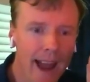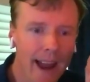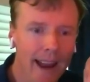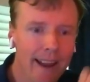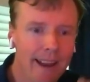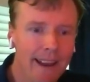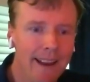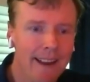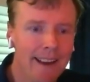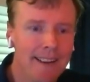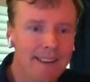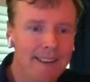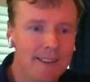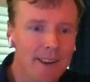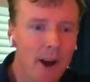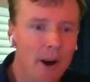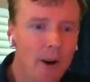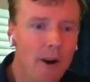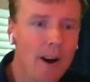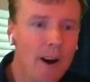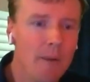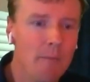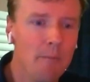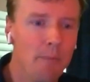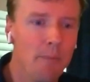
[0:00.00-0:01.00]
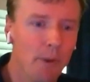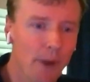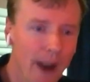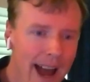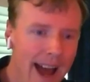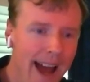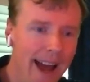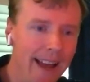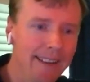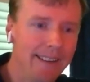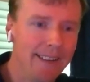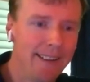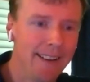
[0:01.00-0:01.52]
Okay. So
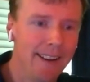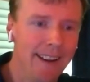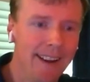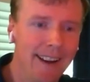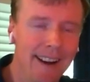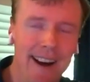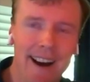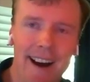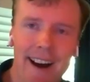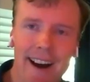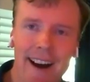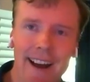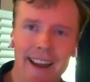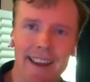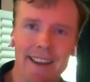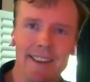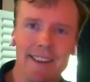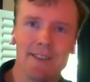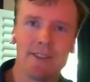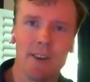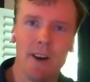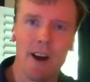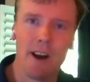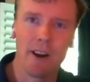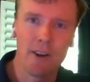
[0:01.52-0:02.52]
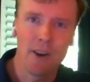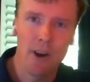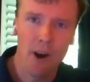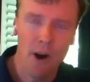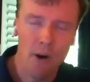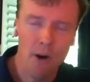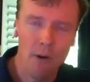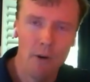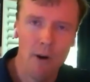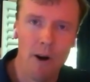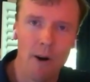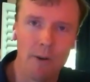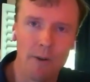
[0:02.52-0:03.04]
Brett is a
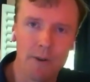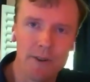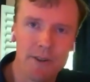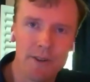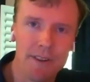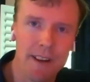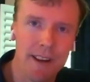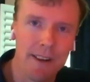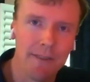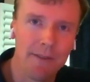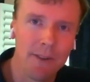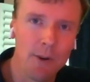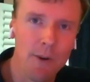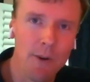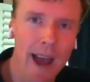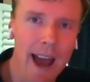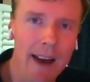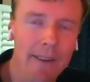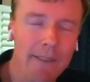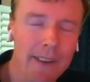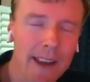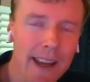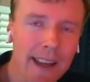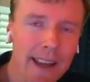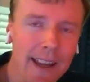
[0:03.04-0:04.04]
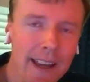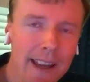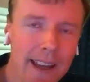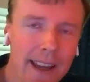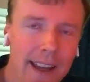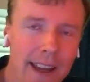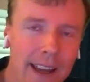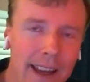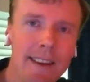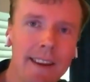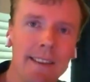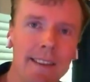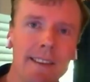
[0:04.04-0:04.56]
co-host. If you have
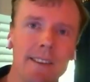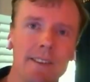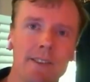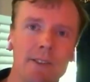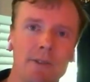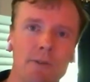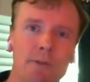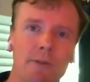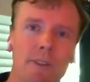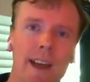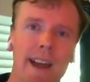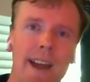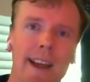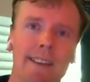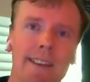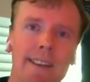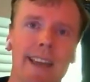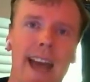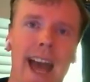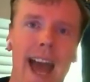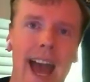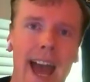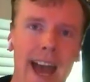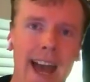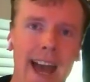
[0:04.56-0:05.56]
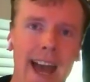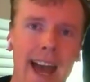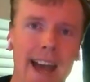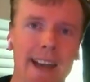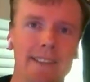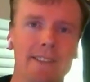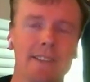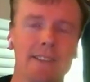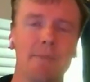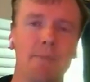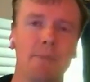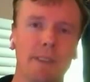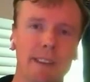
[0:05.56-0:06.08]
anything that you'd like to
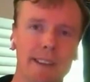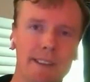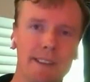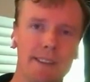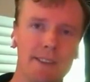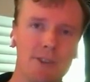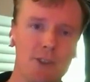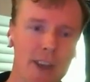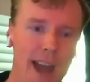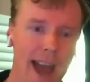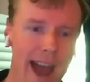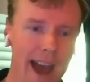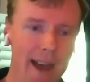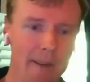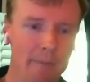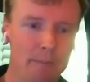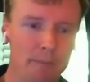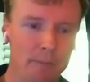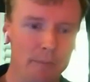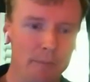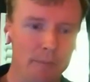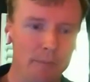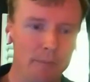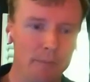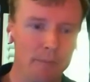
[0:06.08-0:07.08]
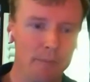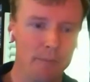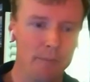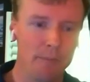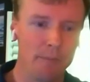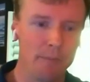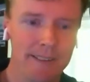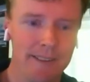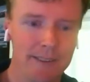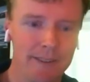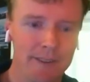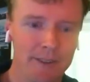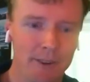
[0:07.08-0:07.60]
ask, please chat Brett
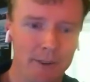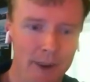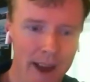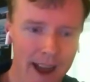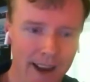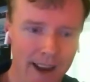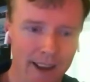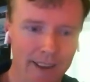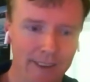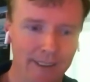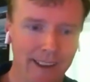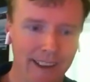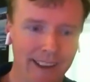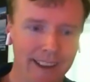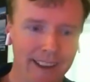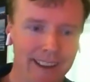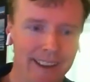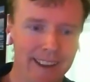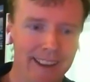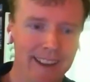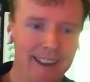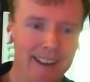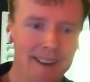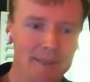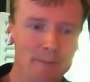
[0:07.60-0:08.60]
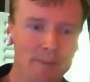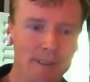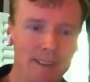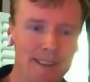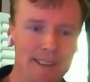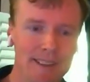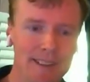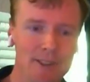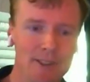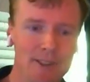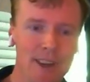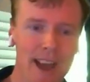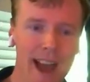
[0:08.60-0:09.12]
directly.
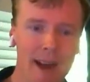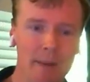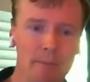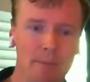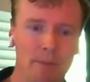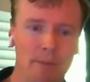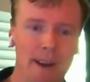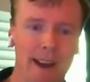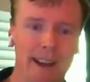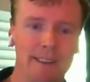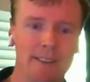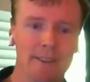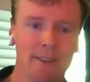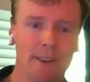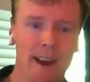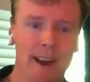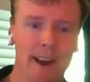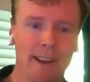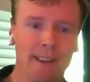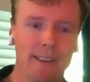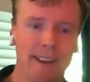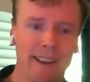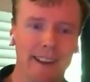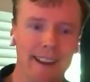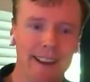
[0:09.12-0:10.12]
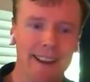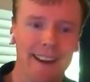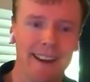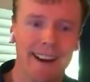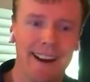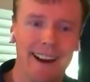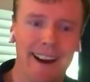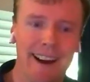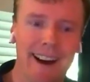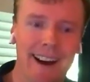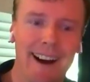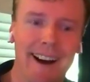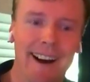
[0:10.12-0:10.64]
Please chat Brett directly.
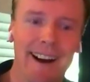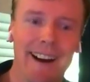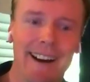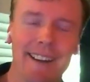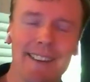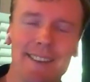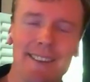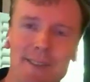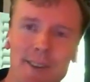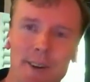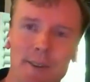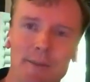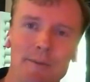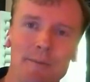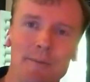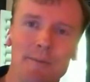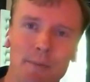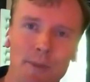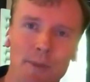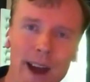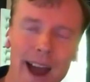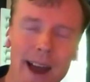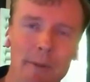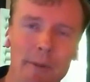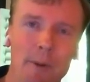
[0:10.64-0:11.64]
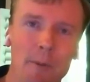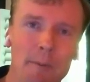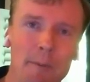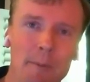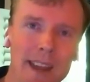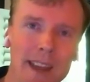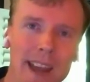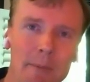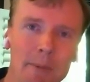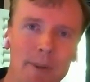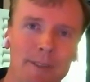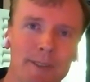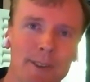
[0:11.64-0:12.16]
So Brett
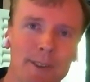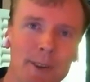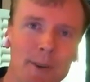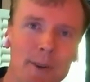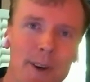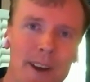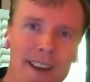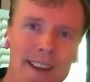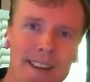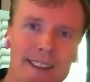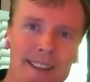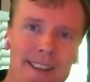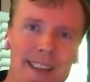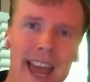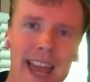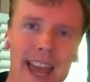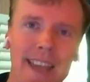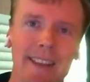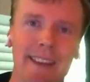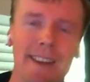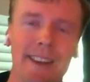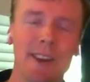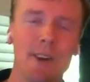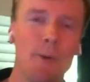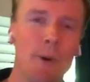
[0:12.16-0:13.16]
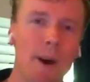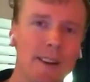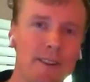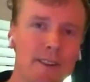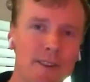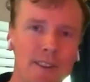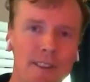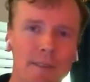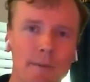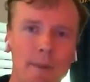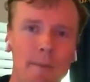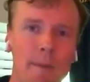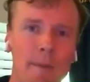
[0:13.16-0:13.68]
will be able to take any
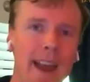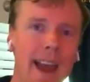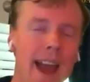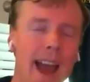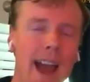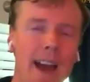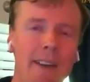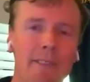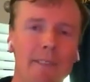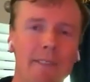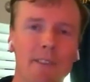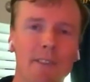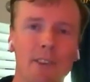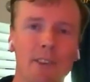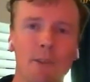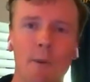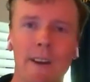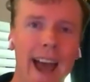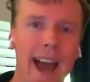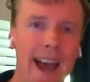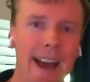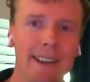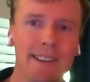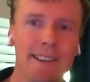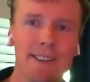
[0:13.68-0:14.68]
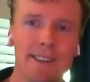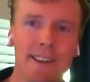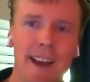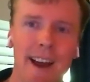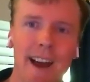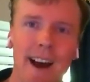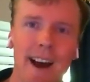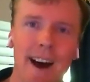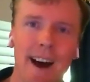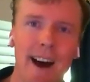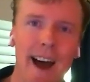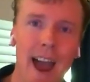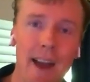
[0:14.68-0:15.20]
questions that we may have you want to ask.
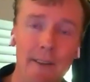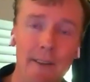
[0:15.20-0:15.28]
